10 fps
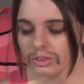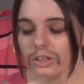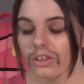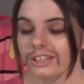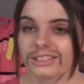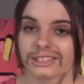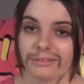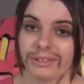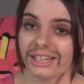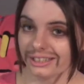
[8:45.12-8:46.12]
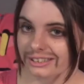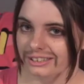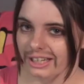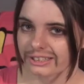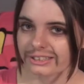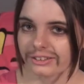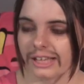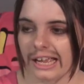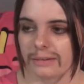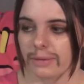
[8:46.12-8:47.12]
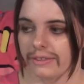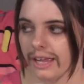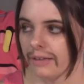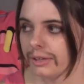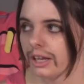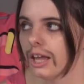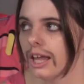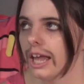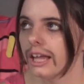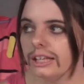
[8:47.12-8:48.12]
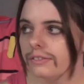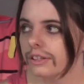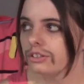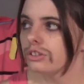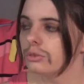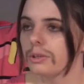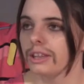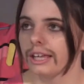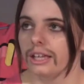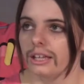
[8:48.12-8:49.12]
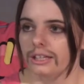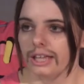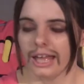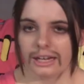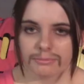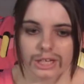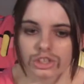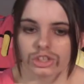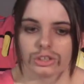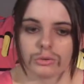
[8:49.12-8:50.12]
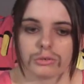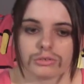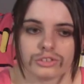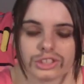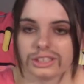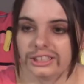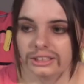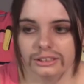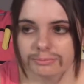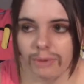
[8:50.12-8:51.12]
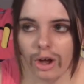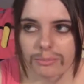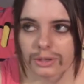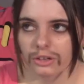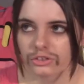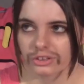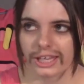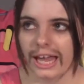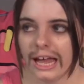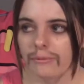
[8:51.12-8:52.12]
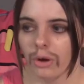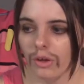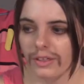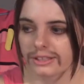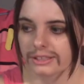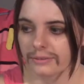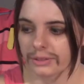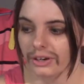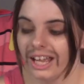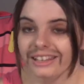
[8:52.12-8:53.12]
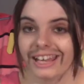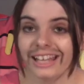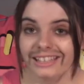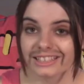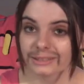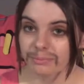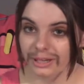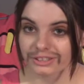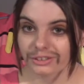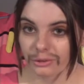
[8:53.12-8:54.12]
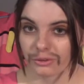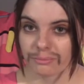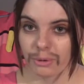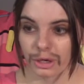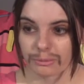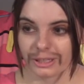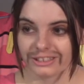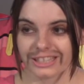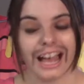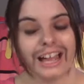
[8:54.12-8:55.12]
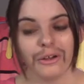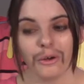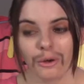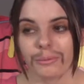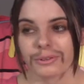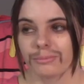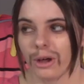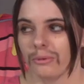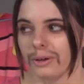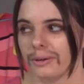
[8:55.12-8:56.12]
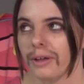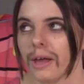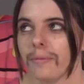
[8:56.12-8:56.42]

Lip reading: lots of stuff that isn't necessarily anime. They have like anything to do with like animation or just pop culture, they have all that stuff there. They had these Spice Girls Barbies. I almost bought one,